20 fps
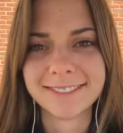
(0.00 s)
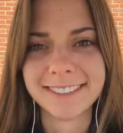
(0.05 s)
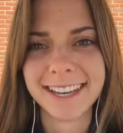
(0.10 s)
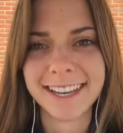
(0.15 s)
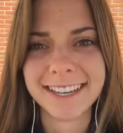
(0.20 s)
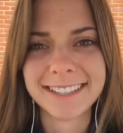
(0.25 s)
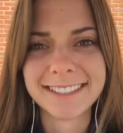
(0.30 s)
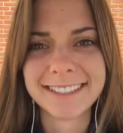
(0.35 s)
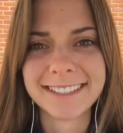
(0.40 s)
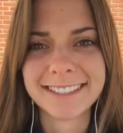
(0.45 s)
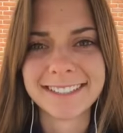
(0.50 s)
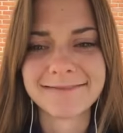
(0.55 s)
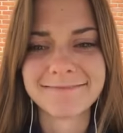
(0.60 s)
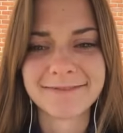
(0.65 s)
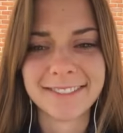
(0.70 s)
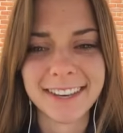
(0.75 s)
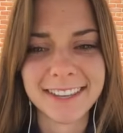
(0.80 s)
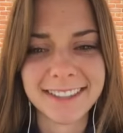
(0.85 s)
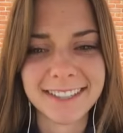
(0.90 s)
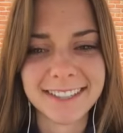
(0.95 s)
Yes,
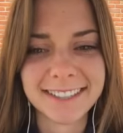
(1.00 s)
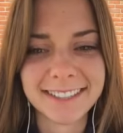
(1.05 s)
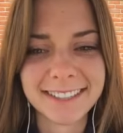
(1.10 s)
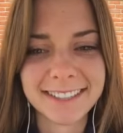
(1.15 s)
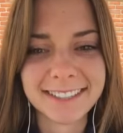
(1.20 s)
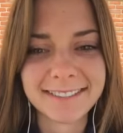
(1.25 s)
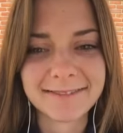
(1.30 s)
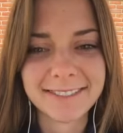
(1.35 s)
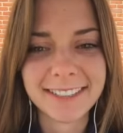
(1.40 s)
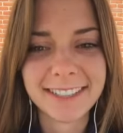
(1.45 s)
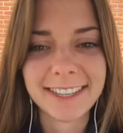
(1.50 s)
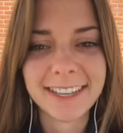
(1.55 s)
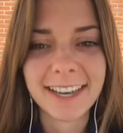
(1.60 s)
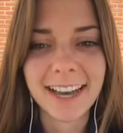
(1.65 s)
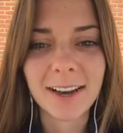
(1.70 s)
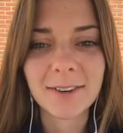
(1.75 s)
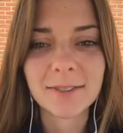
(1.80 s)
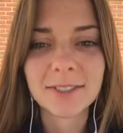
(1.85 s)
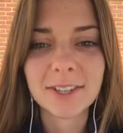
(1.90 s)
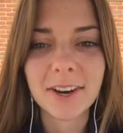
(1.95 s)
I think.
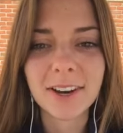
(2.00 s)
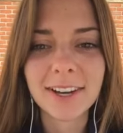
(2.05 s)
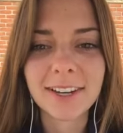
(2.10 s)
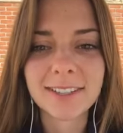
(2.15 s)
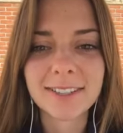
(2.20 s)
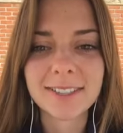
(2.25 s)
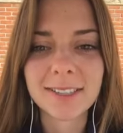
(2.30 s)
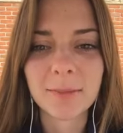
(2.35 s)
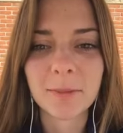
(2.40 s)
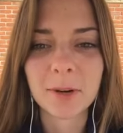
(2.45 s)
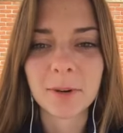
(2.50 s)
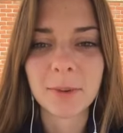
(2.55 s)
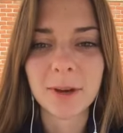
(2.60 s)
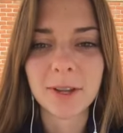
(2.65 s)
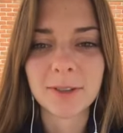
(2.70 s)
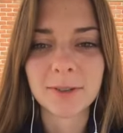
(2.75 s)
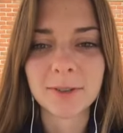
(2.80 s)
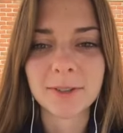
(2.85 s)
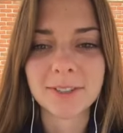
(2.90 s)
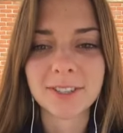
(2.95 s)
I was talking to someone
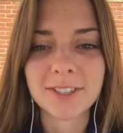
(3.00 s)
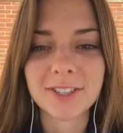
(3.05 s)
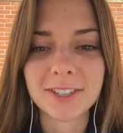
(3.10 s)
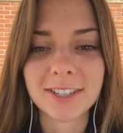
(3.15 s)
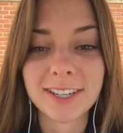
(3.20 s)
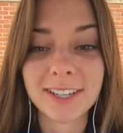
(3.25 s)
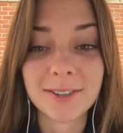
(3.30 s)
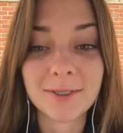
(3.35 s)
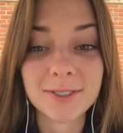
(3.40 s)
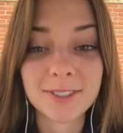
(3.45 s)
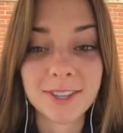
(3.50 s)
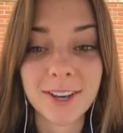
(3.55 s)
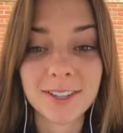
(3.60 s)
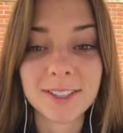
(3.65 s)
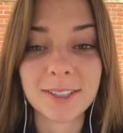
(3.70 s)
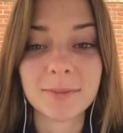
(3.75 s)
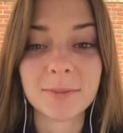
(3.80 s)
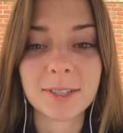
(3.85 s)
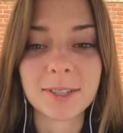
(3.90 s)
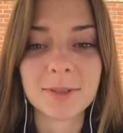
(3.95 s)
about their religion, and it was
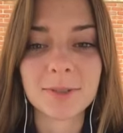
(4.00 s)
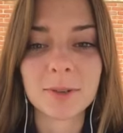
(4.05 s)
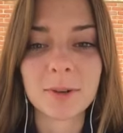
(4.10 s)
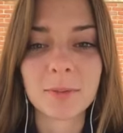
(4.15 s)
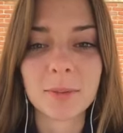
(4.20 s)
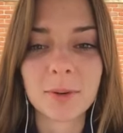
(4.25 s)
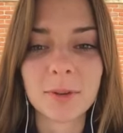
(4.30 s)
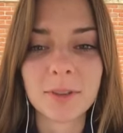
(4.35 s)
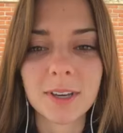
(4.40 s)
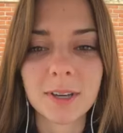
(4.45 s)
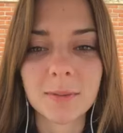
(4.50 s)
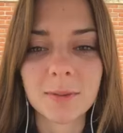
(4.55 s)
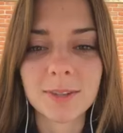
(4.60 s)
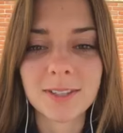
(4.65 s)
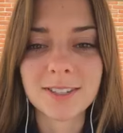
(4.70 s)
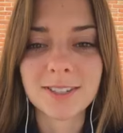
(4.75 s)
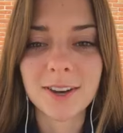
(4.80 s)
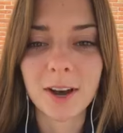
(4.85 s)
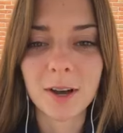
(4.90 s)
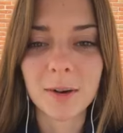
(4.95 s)
awesome because we were both able
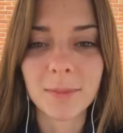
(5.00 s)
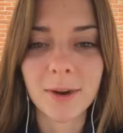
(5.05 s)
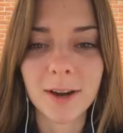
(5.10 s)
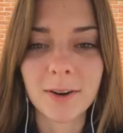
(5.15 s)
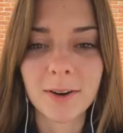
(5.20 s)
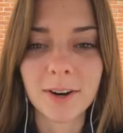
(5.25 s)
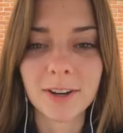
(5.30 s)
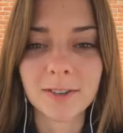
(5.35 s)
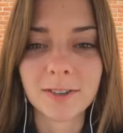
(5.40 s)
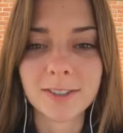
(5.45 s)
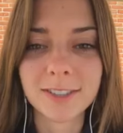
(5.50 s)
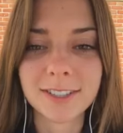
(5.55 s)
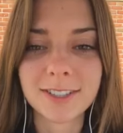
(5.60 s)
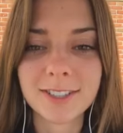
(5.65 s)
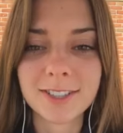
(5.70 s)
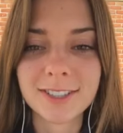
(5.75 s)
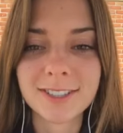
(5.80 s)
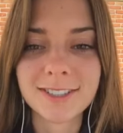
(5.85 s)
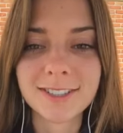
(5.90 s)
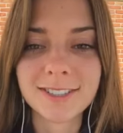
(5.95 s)
to talk about our
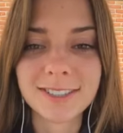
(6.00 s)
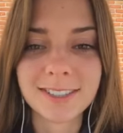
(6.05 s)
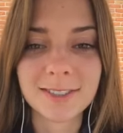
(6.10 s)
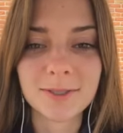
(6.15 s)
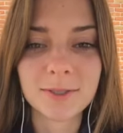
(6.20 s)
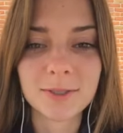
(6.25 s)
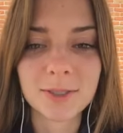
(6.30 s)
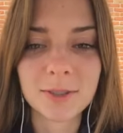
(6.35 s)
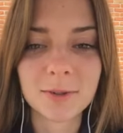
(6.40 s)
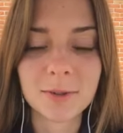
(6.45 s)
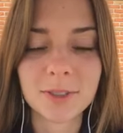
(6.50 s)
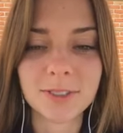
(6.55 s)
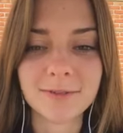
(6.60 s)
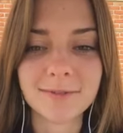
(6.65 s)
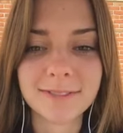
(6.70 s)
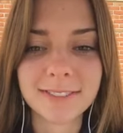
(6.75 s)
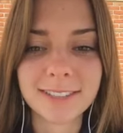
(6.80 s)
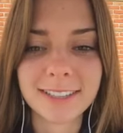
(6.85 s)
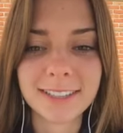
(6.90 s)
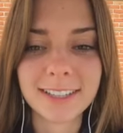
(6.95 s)
religions, and it was cool.
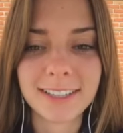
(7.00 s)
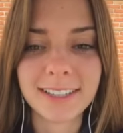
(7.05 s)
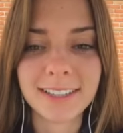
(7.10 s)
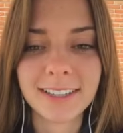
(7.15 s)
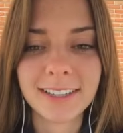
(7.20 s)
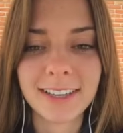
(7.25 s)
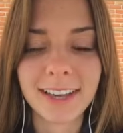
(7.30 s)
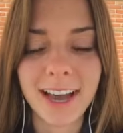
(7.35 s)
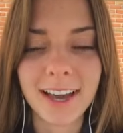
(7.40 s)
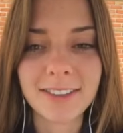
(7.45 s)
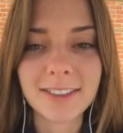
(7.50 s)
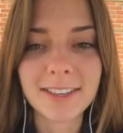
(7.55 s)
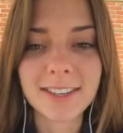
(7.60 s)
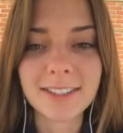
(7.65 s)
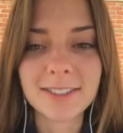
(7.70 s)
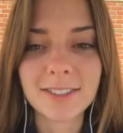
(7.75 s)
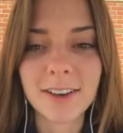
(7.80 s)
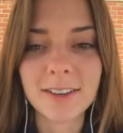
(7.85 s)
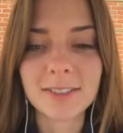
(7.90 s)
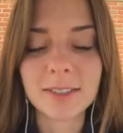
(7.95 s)
I think
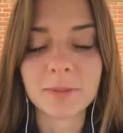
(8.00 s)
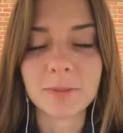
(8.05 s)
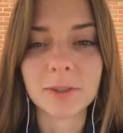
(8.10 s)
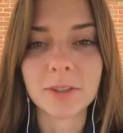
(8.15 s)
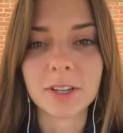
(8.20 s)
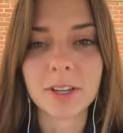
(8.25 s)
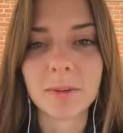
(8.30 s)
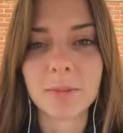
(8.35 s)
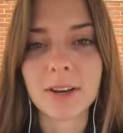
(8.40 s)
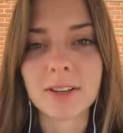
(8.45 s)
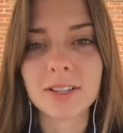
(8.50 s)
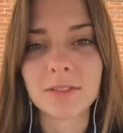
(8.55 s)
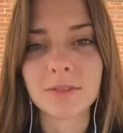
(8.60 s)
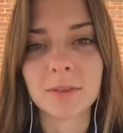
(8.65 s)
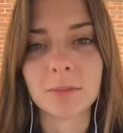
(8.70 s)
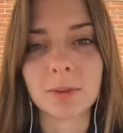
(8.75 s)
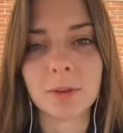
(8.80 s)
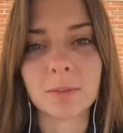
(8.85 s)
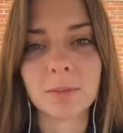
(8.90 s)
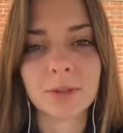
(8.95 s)
it's awesome learning about
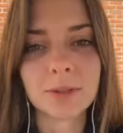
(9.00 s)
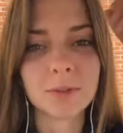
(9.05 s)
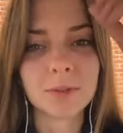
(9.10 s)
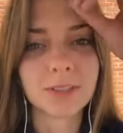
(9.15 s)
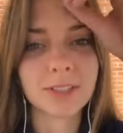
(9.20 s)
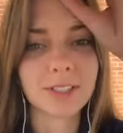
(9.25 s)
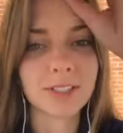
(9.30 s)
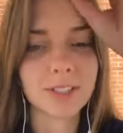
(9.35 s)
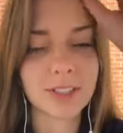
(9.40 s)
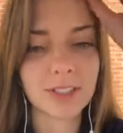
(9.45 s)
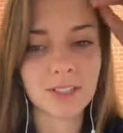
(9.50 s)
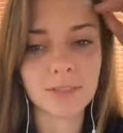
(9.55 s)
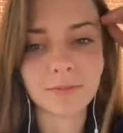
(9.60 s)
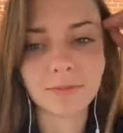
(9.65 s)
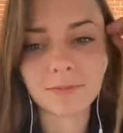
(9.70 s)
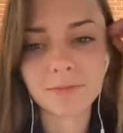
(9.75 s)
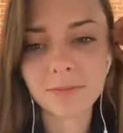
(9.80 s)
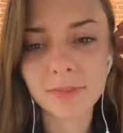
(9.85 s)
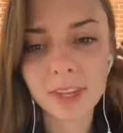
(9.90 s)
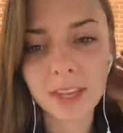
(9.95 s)
different people's religion.
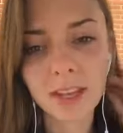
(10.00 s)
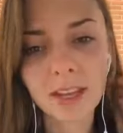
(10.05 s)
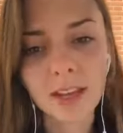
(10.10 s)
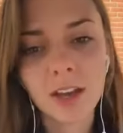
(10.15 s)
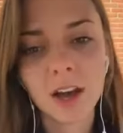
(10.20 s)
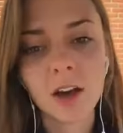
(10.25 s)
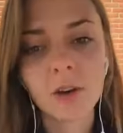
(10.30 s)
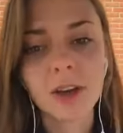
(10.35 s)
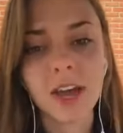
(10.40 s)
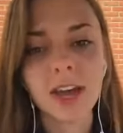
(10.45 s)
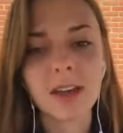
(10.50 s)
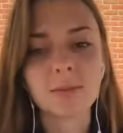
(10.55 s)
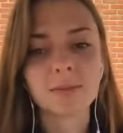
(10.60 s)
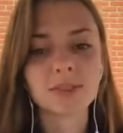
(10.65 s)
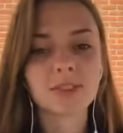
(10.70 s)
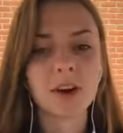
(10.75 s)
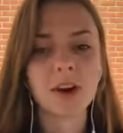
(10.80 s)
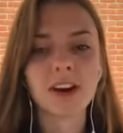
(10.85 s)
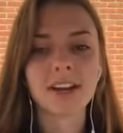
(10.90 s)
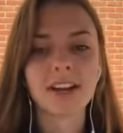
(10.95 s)
Okay,
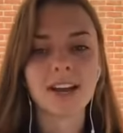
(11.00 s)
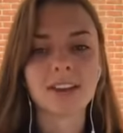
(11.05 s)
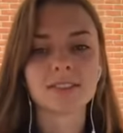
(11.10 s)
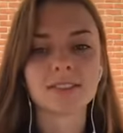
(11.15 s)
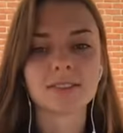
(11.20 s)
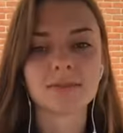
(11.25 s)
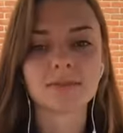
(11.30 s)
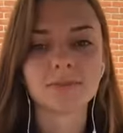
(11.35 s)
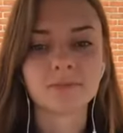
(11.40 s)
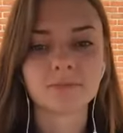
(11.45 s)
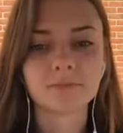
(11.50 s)
sorry guys.